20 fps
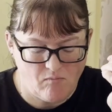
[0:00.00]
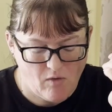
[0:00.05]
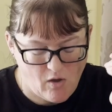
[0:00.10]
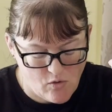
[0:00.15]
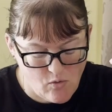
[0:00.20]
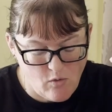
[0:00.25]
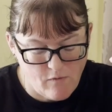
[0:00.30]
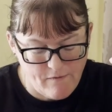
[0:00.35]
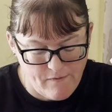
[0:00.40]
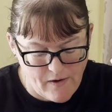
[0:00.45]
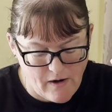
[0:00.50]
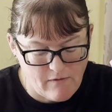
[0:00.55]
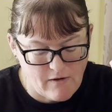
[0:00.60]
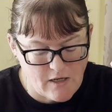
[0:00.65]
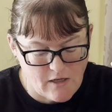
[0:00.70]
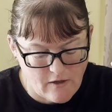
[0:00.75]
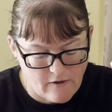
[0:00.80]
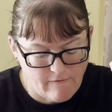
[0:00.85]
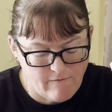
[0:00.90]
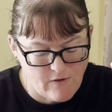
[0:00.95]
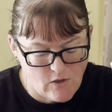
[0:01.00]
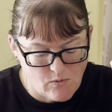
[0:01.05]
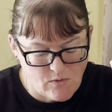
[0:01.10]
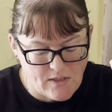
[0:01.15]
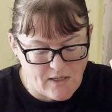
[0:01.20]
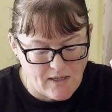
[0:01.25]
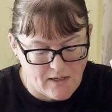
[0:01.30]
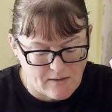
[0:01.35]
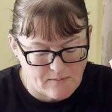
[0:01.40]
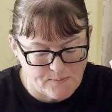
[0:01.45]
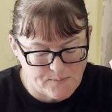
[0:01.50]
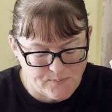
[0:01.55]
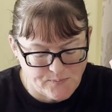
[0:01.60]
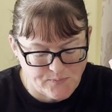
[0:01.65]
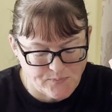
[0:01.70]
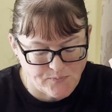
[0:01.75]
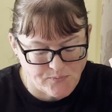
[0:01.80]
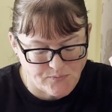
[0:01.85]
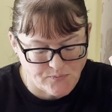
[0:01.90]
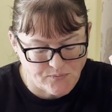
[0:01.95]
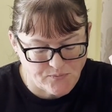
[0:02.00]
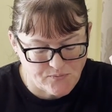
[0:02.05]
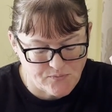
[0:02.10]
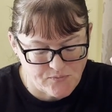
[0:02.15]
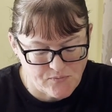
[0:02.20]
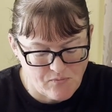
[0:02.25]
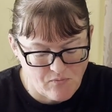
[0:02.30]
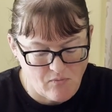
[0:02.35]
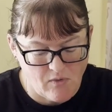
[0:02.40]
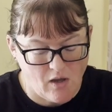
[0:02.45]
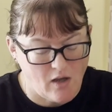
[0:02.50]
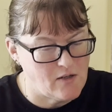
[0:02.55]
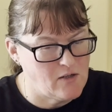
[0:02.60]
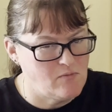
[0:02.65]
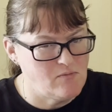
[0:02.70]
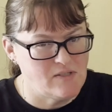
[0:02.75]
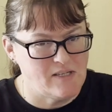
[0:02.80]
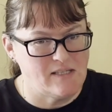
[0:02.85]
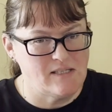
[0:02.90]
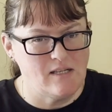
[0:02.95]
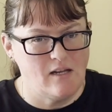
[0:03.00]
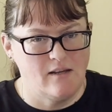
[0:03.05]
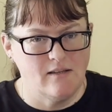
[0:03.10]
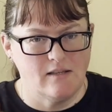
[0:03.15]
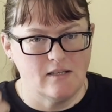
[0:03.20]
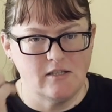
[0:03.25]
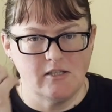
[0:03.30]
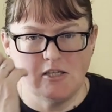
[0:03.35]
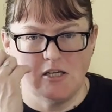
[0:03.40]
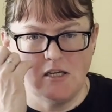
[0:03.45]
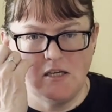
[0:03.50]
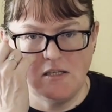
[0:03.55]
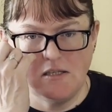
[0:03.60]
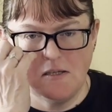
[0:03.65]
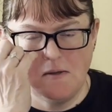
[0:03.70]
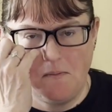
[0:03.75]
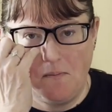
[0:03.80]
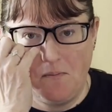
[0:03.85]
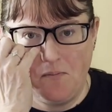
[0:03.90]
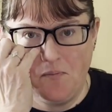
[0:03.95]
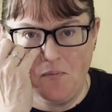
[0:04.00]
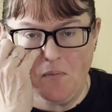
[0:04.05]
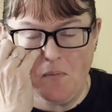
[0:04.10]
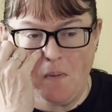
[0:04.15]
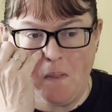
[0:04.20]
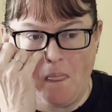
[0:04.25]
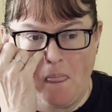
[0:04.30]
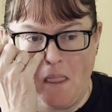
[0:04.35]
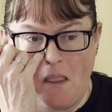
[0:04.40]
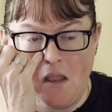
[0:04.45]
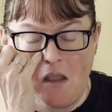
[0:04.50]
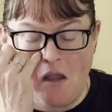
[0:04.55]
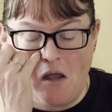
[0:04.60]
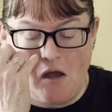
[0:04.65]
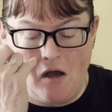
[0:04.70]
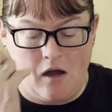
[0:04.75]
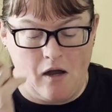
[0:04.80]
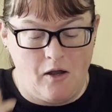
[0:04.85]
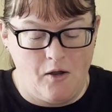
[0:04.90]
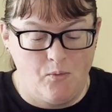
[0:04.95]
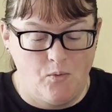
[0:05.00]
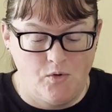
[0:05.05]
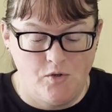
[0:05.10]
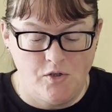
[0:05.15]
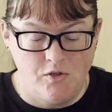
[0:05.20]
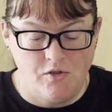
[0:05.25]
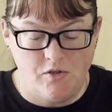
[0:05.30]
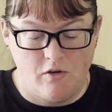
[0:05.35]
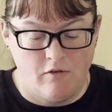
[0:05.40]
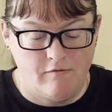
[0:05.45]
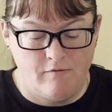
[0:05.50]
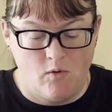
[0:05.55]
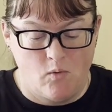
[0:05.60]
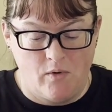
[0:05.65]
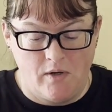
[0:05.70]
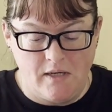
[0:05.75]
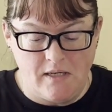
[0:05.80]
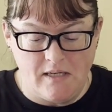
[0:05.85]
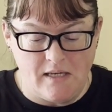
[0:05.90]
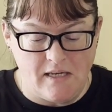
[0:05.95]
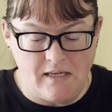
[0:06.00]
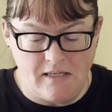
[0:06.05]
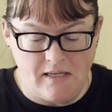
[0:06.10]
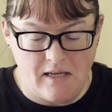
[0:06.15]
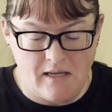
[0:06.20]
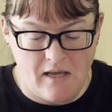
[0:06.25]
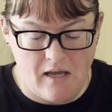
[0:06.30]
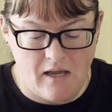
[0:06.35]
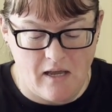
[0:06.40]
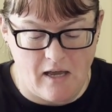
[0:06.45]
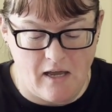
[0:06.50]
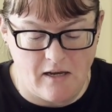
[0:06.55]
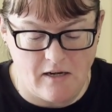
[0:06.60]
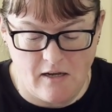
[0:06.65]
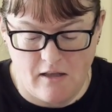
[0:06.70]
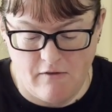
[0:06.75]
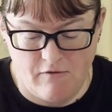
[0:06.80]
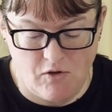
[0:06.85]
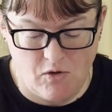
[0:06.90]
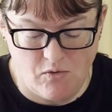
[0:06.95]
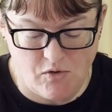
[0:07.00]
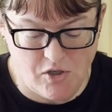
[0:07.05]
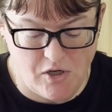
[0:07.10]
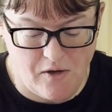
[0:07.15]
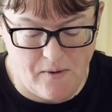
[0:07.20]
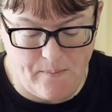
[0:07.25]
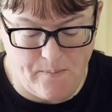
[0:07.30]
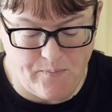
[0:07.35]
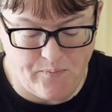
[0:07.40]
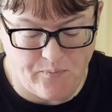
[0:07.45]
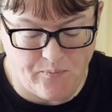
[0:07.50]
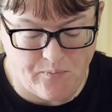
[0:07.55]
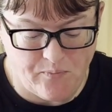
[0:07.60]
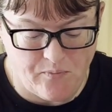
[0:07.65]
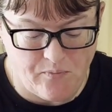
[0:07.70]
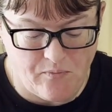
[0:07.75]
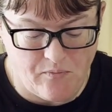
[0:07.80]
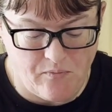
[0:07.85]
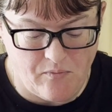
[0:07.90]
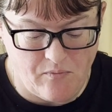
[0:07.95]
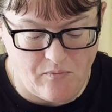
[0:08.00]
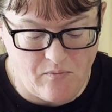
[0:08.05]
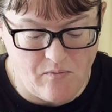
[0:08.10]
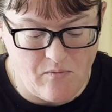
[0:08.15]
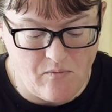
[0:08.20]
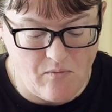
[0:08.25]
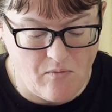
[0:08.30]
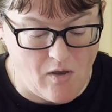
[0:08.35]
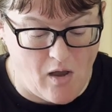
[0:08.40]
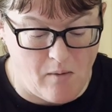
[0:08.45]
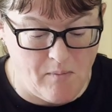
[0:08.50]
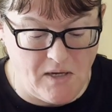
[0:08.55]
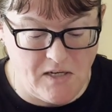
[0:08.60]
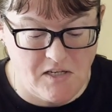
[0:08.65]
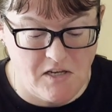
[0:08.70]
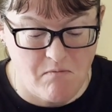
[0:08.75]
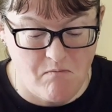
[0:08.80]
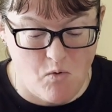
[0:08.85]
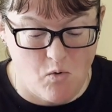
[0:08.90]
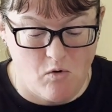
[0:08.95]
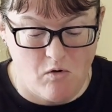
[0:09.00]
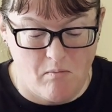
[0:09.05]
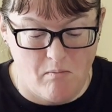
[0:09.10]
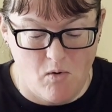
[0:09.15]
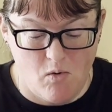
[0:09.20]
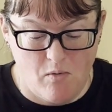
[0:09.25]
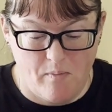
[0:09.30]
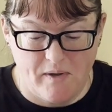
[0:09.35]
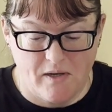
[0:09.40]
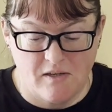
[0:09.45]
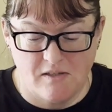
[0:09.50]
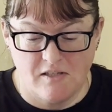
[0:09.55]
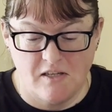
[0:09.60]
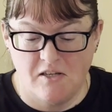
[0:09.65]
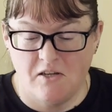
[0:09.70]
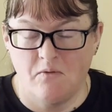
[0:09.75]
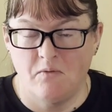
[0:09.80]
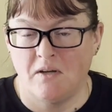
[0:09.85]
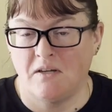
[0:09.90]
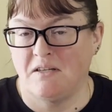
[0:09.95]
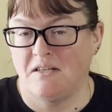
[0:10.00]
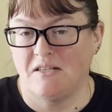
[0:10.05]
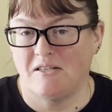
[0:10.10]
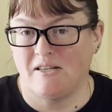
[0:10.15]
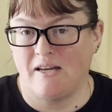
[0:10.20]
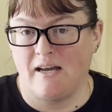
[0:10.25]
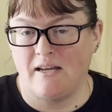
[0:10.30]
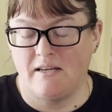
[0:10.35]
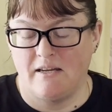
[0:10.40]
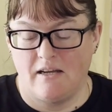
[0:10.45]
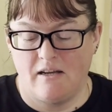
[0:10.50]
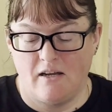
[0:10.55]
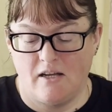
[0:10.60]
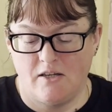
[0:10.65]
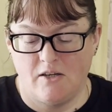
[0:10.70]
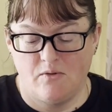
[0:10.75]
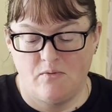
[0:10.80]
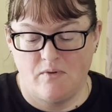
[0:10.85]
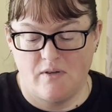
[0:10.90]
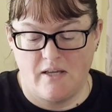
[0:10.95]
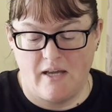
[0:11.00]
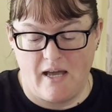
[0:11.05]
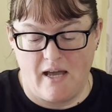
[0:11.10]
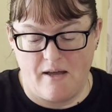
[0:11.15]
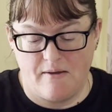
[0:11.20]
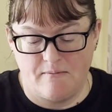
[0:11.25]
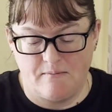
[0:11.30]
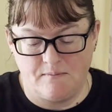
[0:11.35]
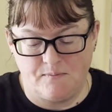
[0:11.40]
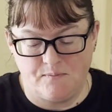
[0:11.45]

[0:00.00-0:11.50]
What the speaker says: You're very confusing. I don't dislike this cheese. I wouldn't avoid eating it again in the future. I'm eating more and more because I don't understand it. I don't get